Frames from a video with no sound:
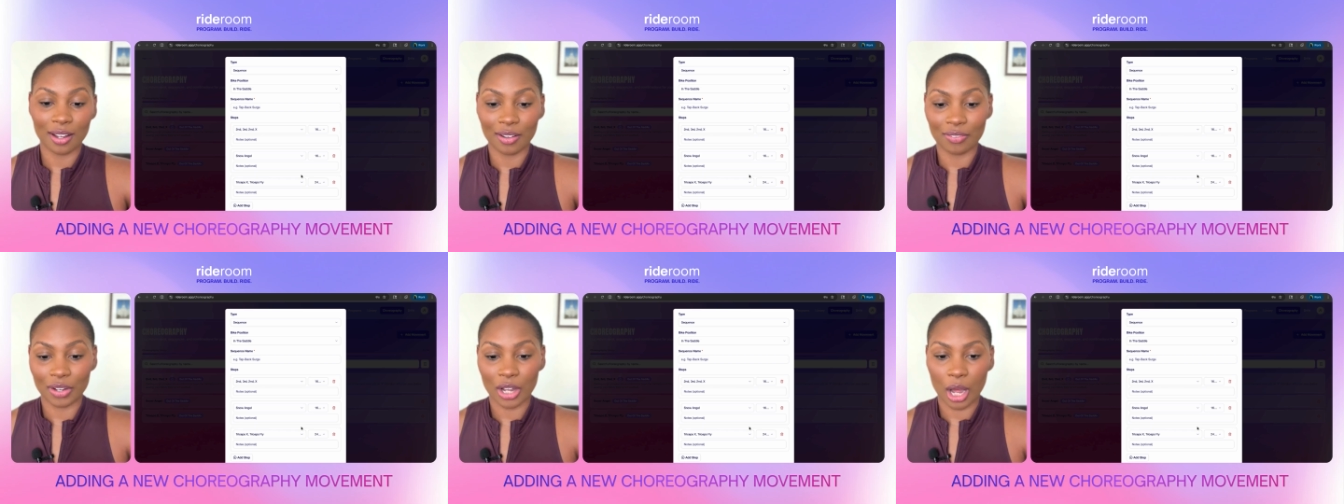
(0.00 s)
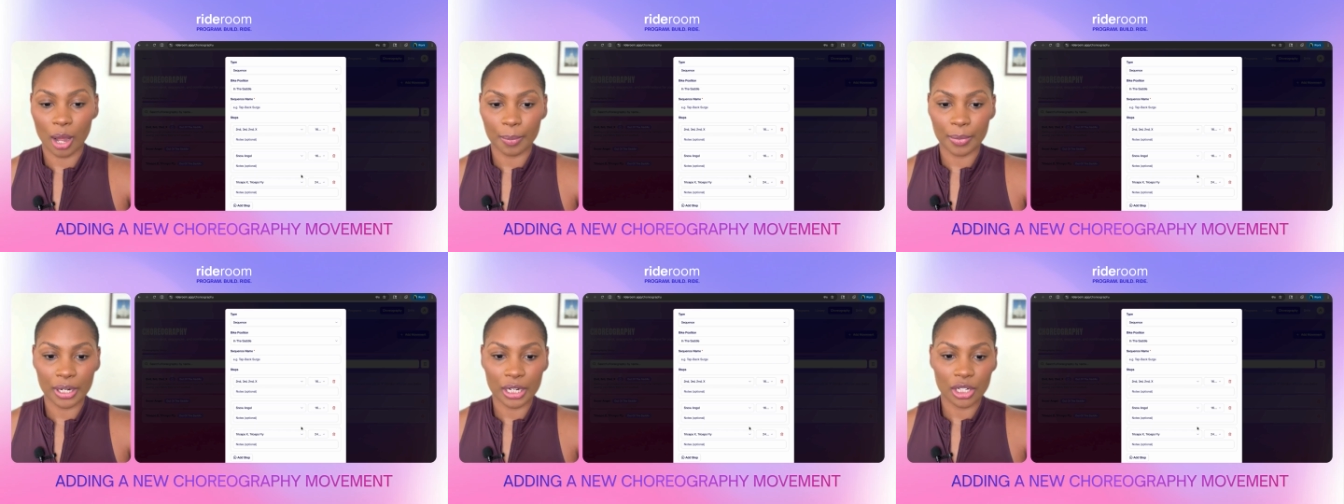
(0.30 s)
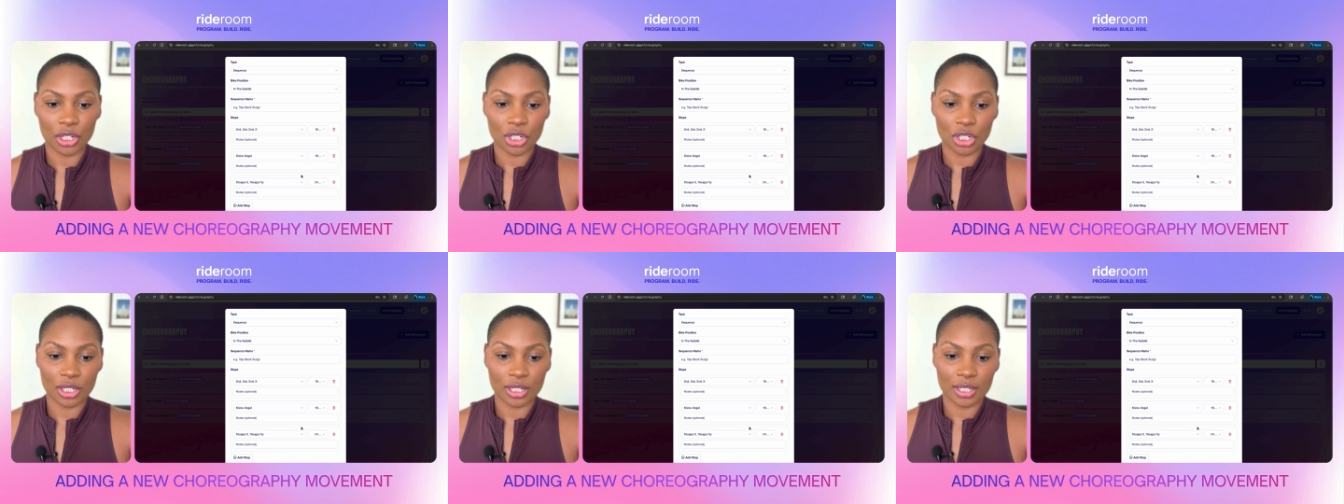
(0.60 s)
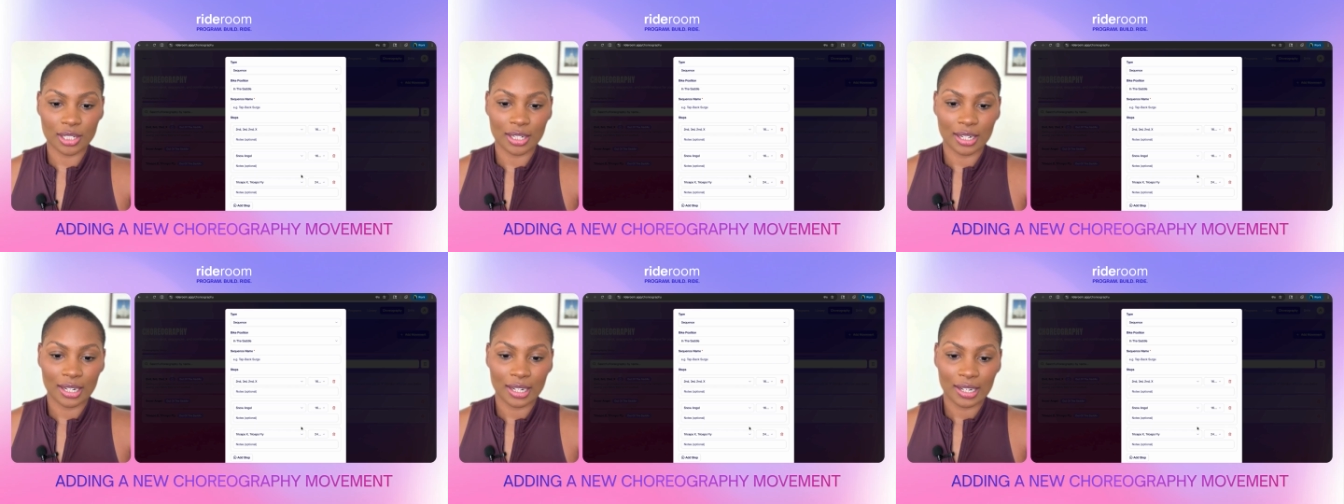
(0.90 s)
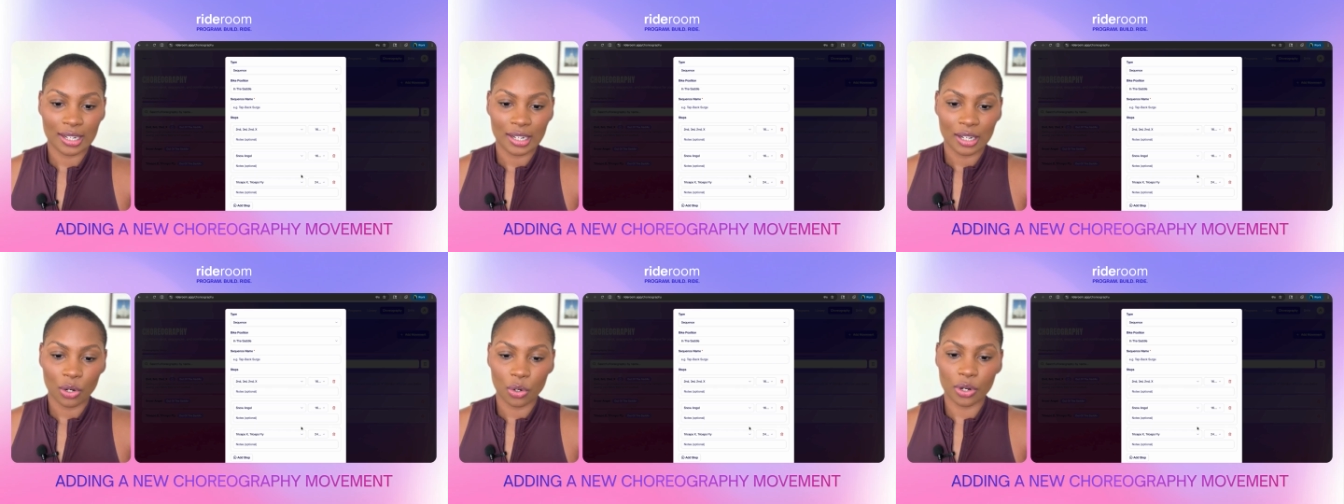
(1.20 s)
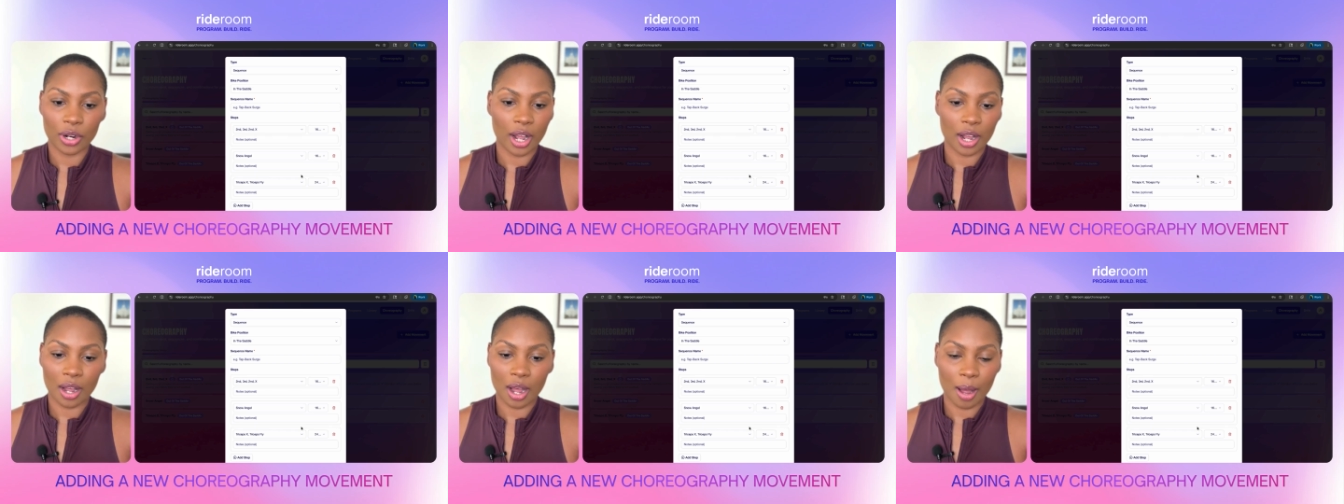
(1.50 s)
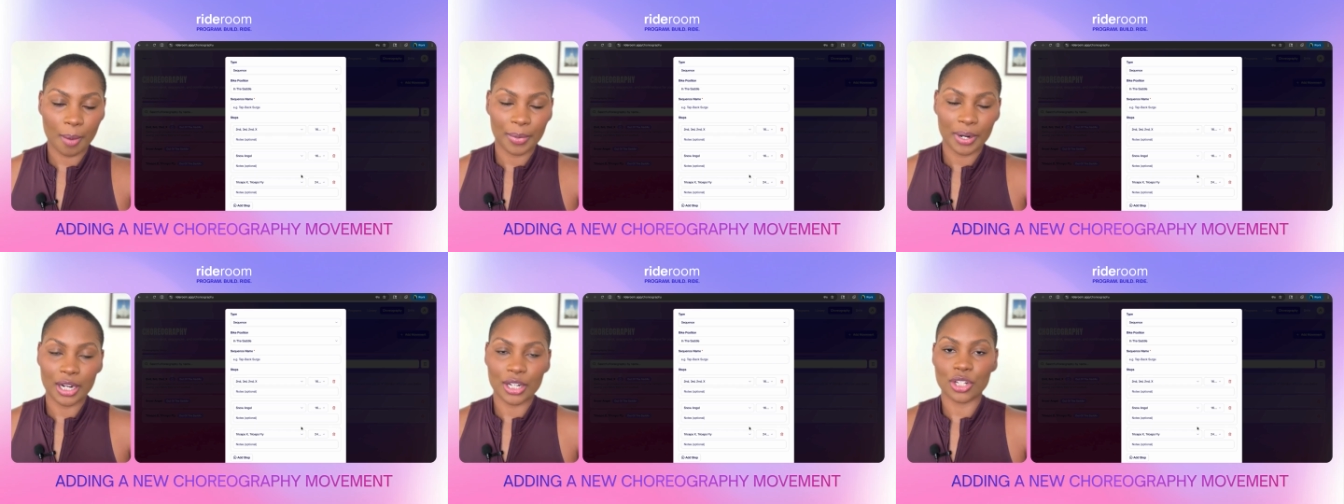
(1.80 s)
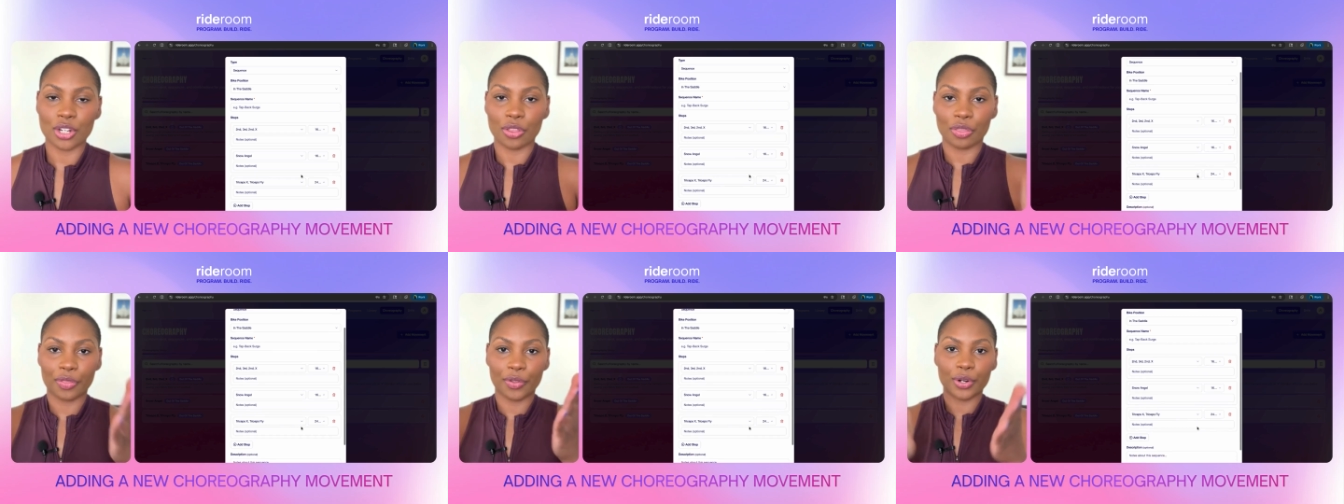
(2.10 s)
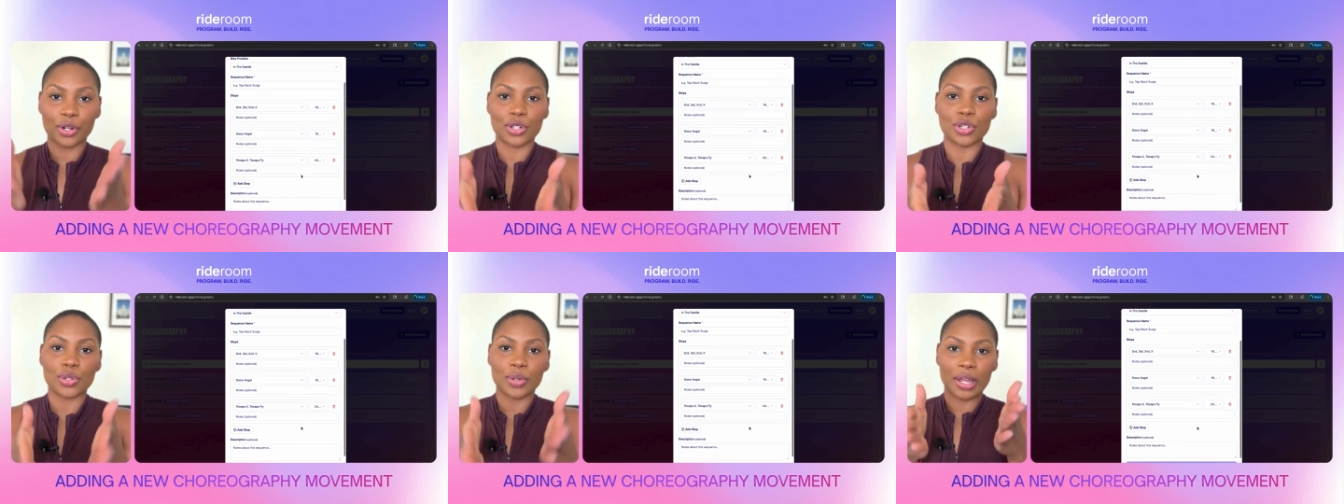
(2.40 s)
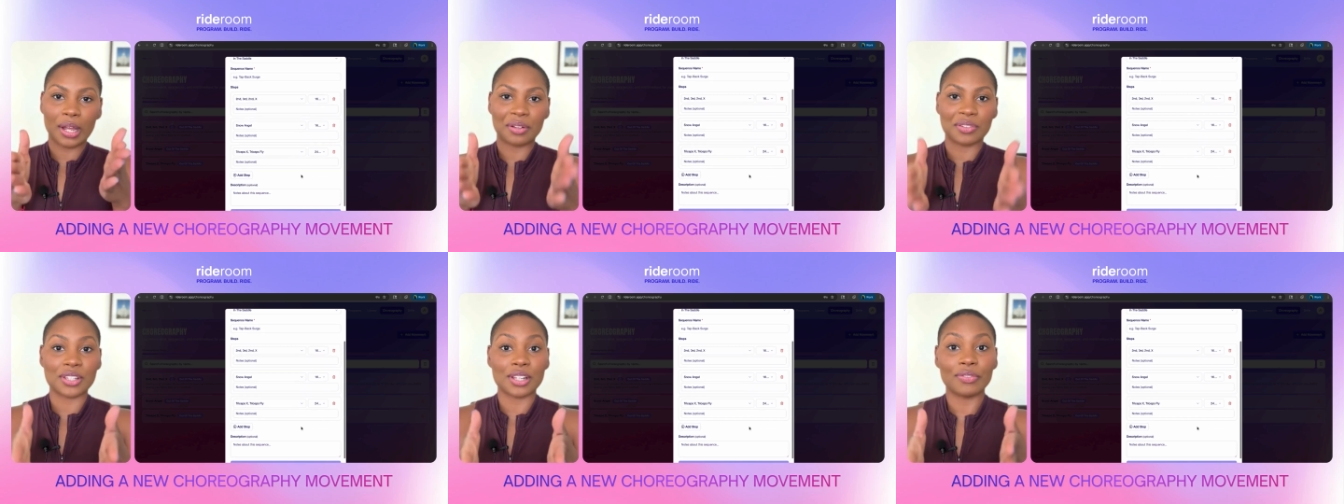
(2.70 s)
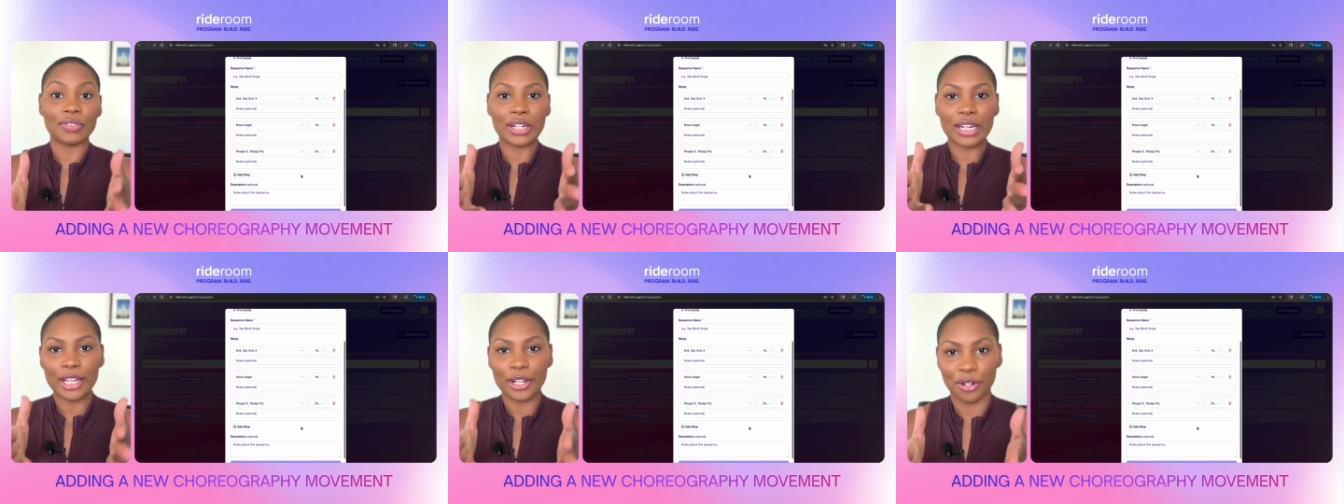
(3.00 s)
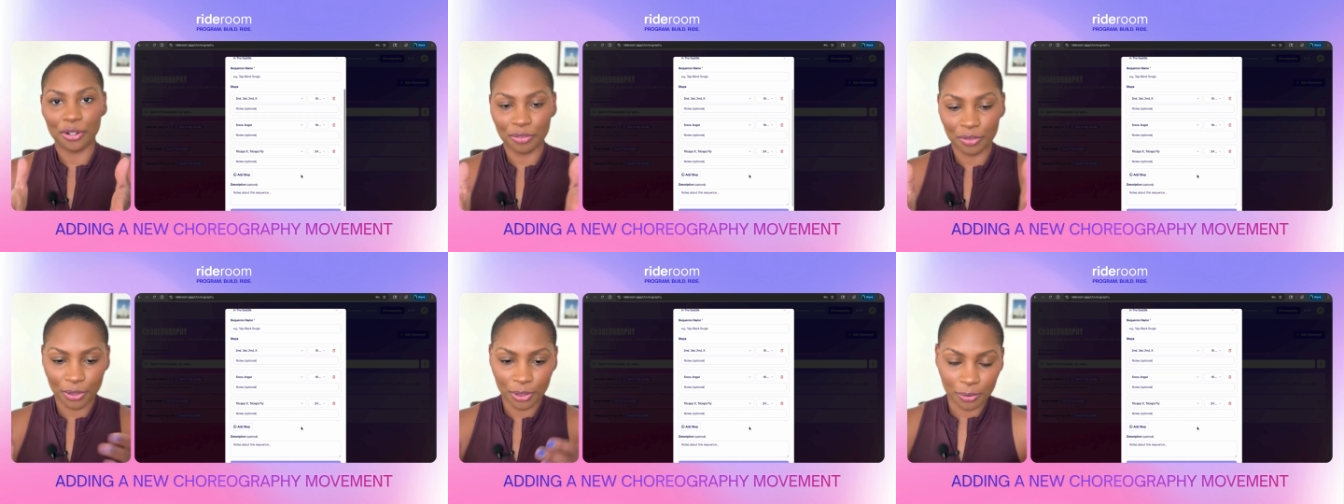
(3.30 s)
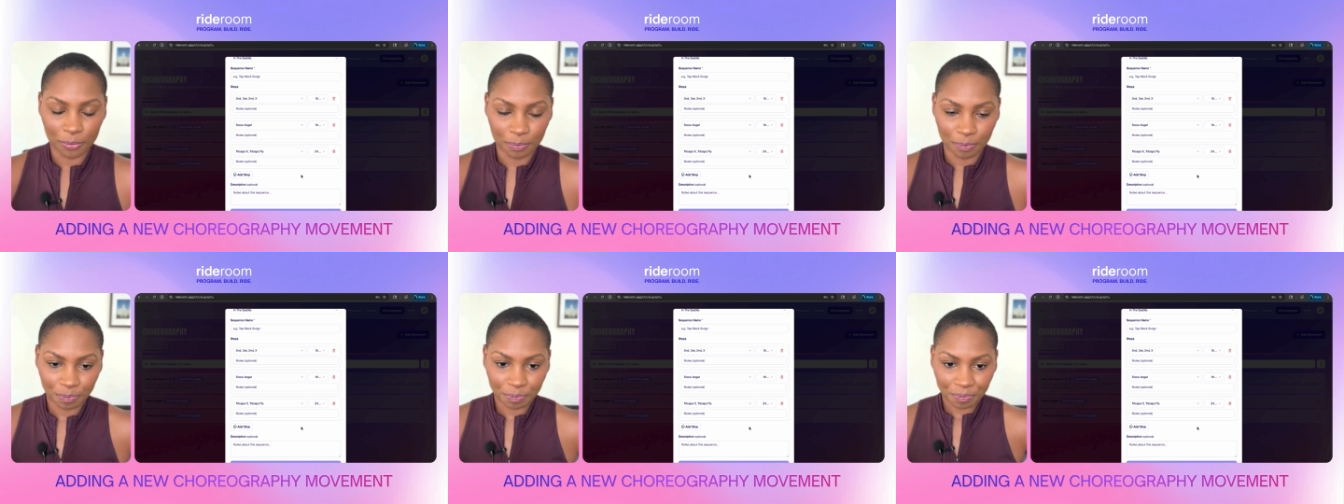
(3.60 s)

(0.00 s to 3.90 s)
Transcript: of a combination, or not combination, 32 counts of an interval